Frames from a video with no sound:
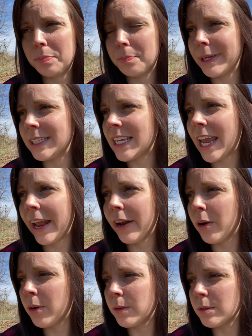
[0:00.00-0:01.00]

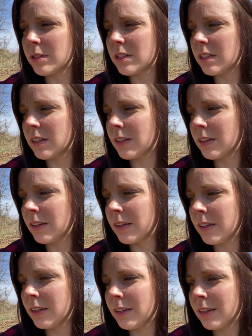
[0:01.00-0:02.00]
potatoes,
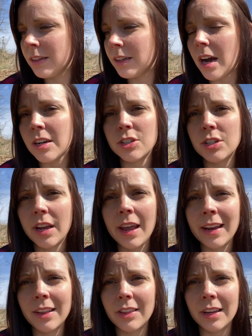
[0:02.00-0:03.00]
gosh,
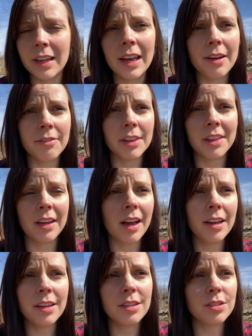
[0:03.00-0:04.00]
anything and everything.
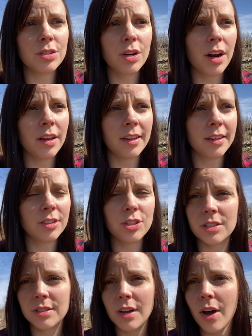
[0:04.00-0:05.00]
Onions, garlic,
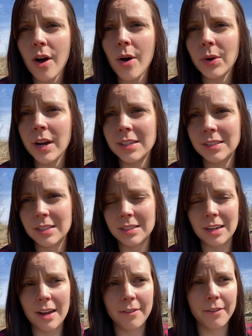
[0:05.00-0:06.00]
just all kinds of
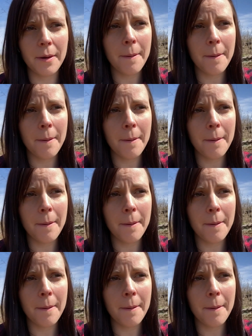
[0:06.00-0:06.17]
stuff.